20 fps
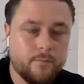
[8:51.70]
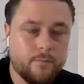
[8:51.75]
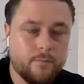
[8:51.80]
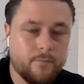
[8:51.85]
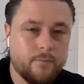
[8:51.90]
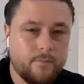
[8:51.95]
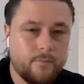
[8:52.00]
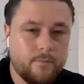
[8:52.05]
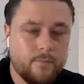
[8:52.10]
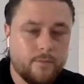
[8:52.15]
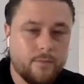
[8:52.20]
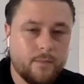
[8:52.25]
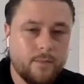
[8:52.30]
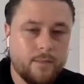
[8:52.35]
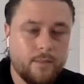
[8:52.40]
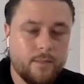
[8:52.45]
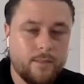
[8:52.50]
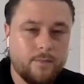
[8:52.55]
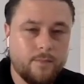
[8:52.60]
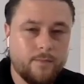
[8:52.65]

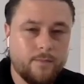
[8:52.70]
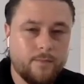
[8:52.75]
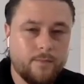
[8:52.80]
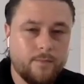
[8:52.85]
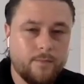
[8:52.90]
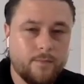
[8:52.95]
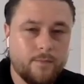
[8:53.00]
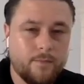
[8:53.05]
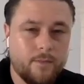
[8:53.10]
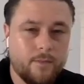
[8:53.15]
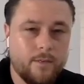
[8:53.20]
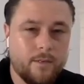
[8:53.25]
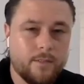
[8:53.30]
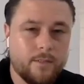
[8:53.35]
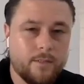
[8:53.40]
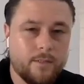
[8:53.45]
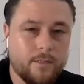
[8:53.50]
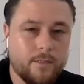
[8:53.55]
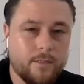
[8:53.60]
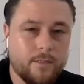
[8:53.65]

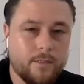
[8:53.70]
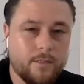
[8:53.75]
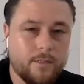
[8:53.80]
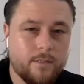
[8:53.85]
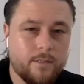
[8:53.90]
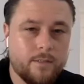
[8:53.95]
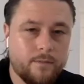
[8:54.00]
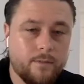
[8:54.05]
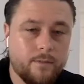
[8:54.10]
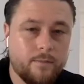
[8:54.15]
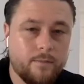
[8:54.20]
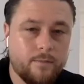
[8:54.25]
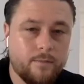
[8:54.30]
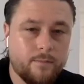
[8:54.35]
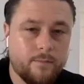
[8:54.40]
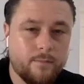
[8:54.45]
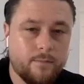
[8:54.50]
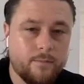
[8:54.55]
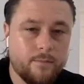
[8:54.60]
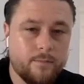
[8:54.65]

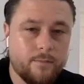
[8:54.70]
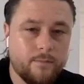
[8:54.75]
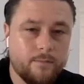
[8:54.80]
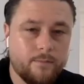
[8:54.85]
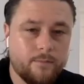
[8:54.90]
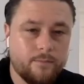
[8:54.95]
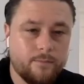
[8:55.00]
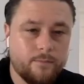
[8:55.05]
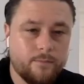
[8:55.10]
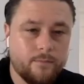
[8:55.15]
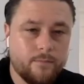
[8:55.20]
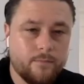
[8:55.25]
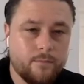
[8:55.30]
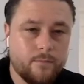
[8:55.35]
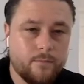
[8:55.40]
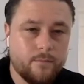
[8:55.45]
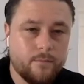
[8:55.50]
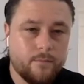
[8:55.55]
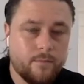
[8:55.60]
(silent)